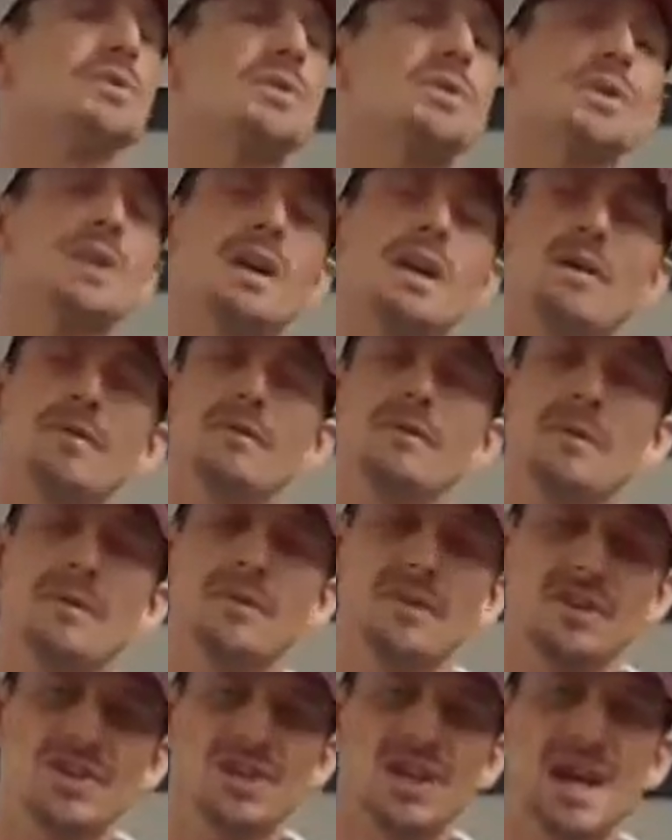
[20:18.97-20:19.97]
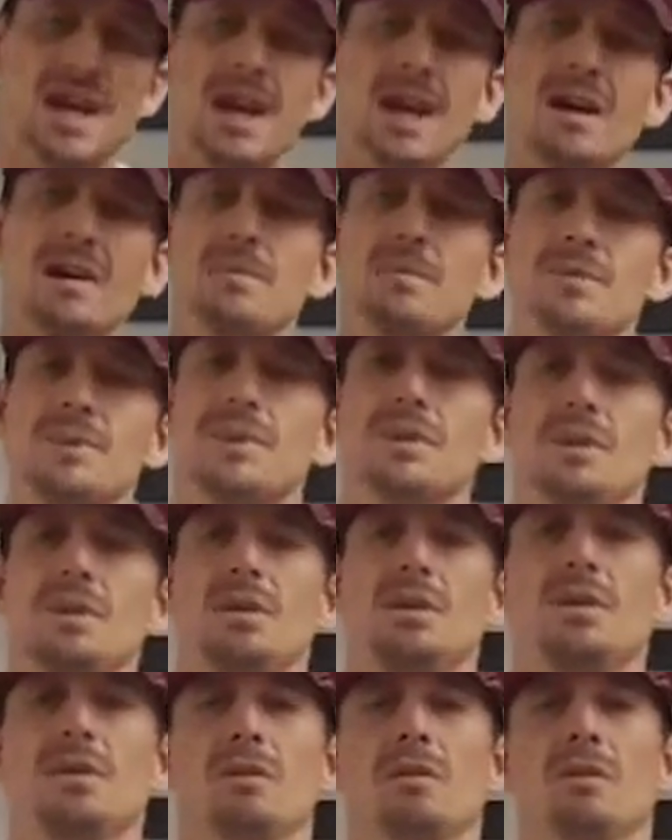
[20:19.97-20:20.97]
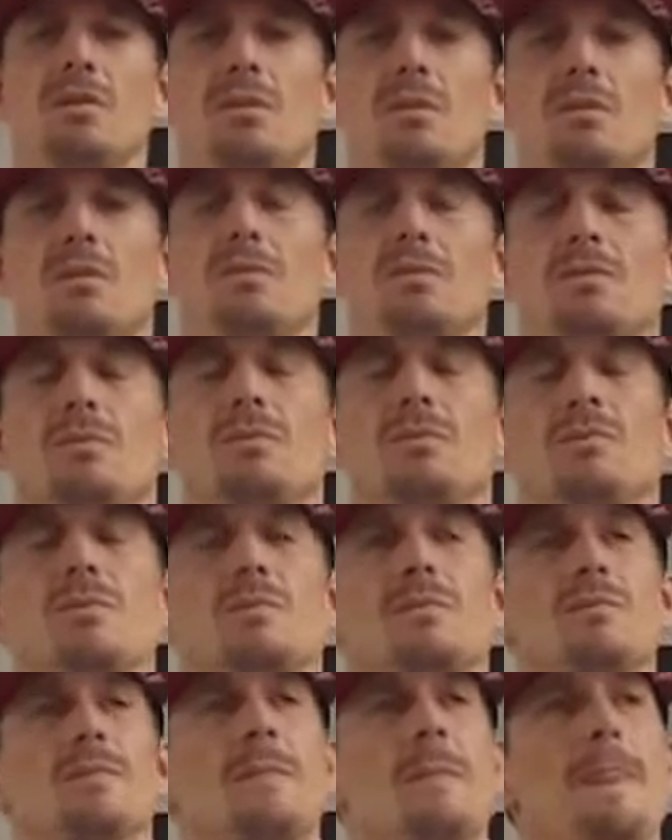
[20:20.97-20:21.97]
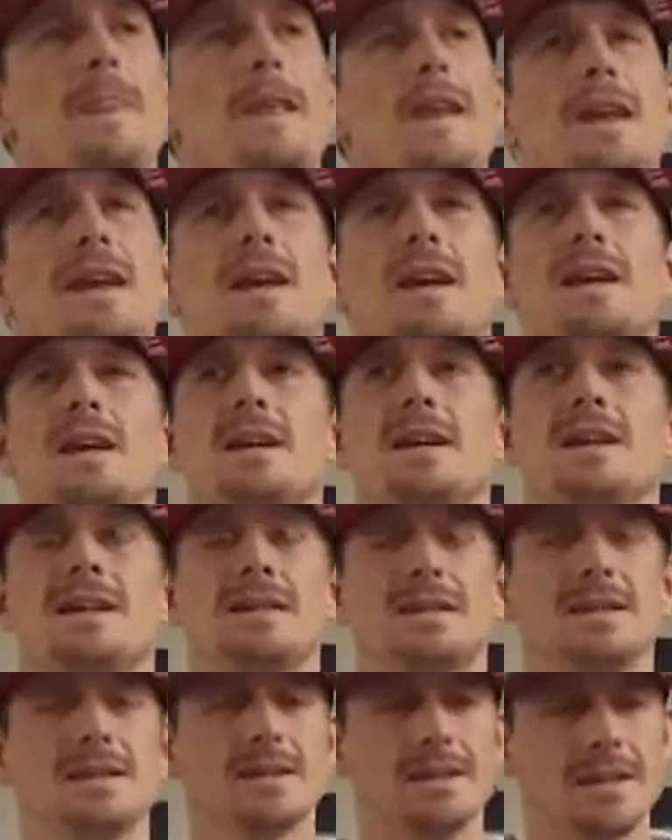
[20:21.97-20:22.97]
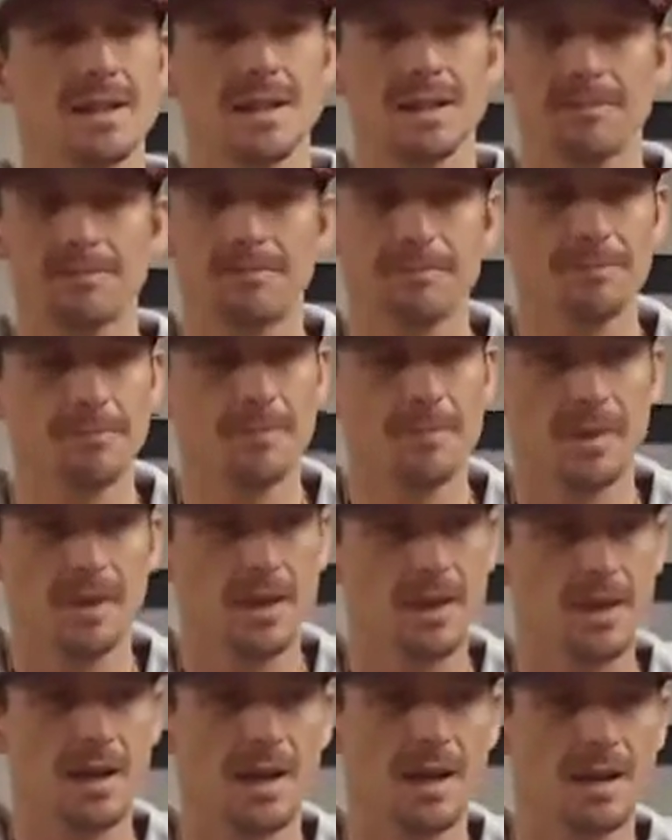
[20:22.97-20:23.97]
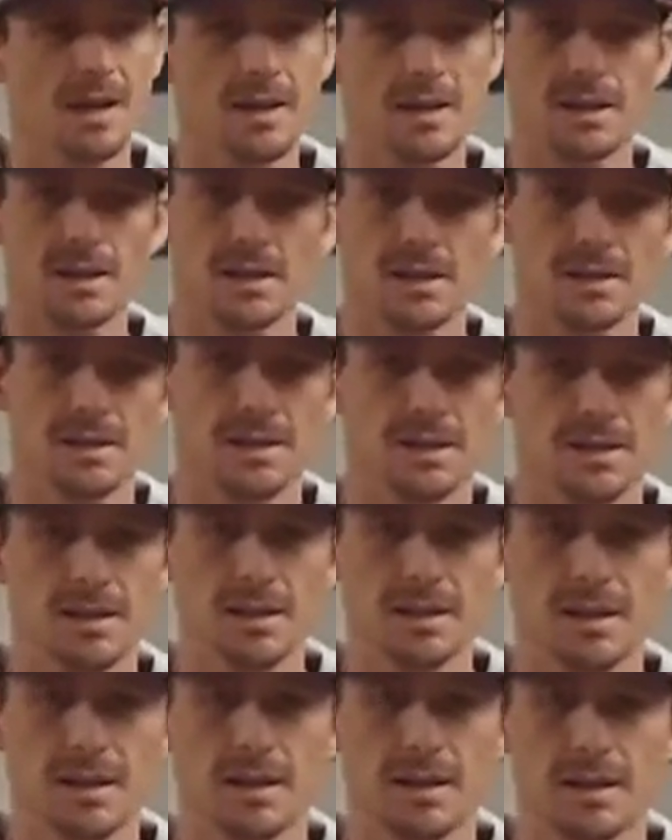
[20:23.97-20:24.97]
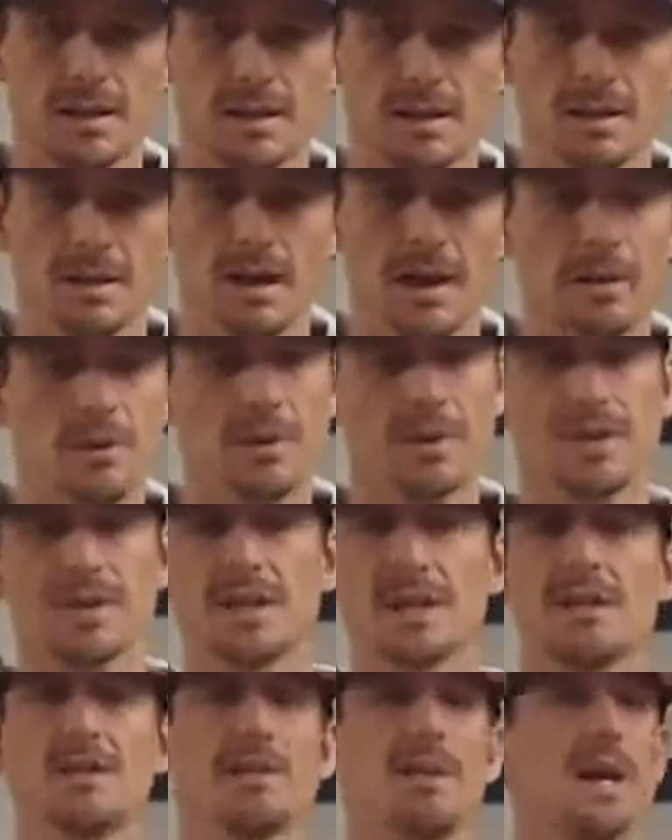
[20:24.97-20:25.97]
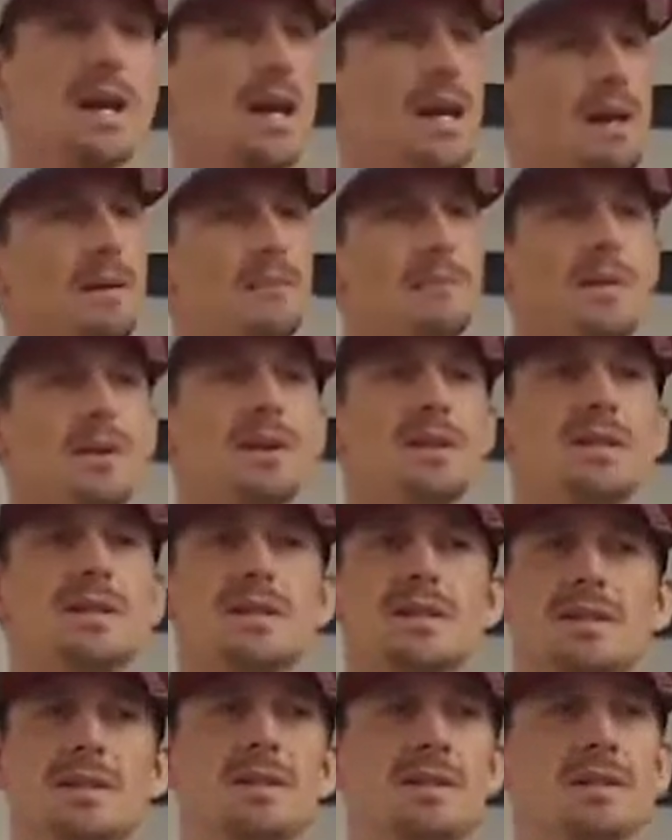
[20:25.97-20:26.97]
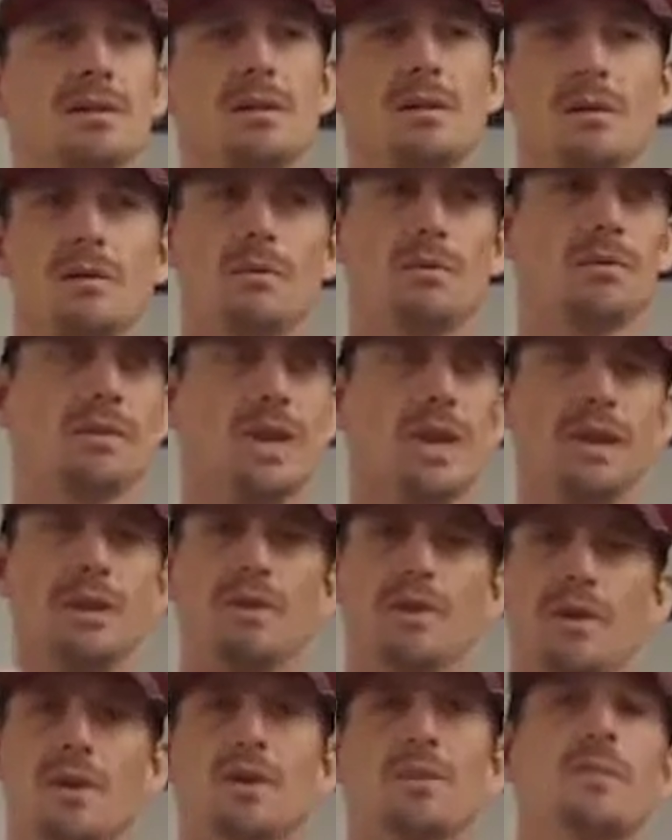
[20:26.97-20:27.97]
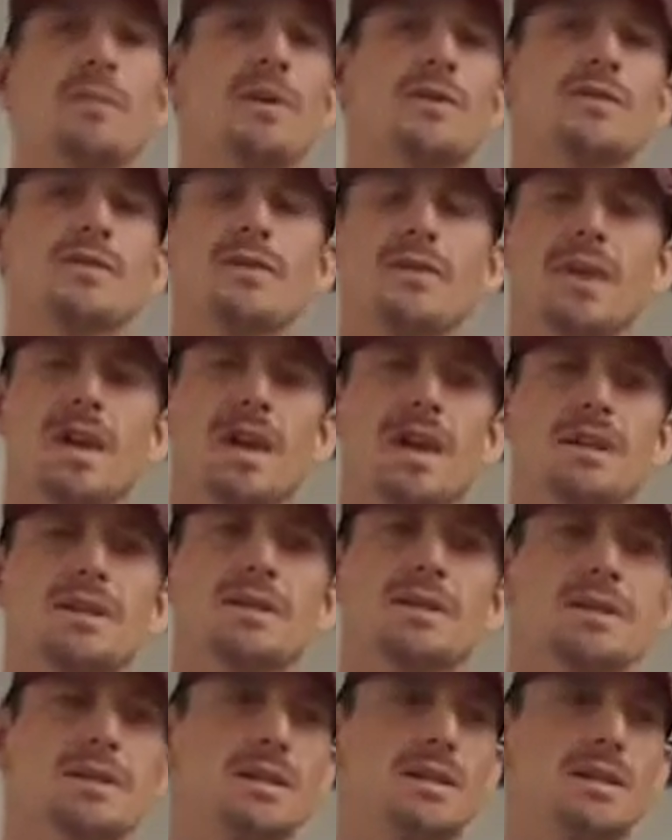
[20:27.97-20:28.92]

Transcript: looking out for me for jobs, you know, and I don't want to say their name, but, you know, thank you very much for that.